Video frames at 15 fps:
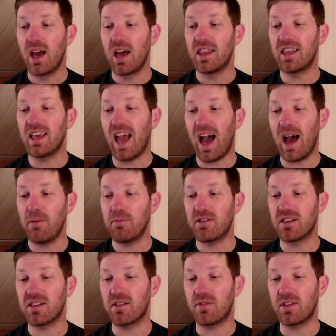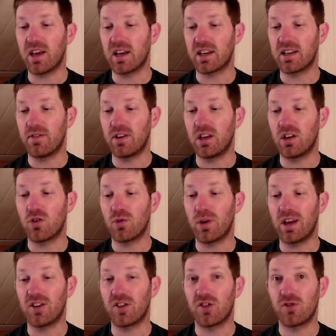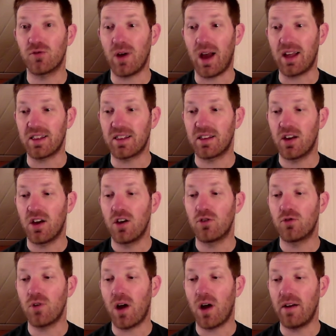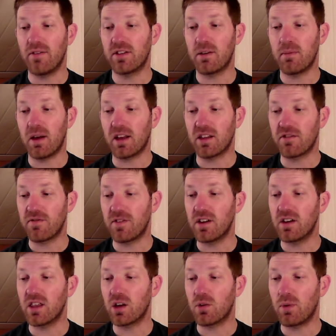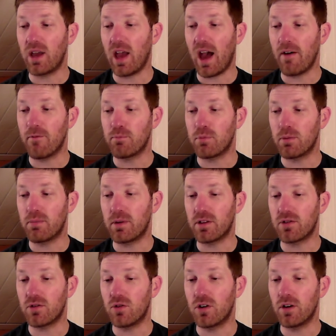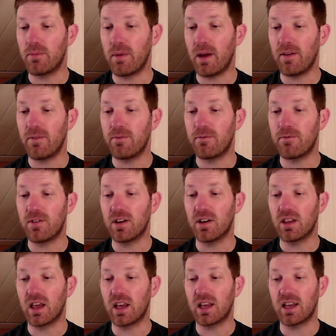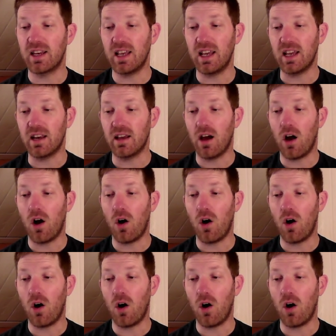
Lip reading: the absence of the activity creates stress. Drives can make us feel like we have purpose, or it may feel like a need, a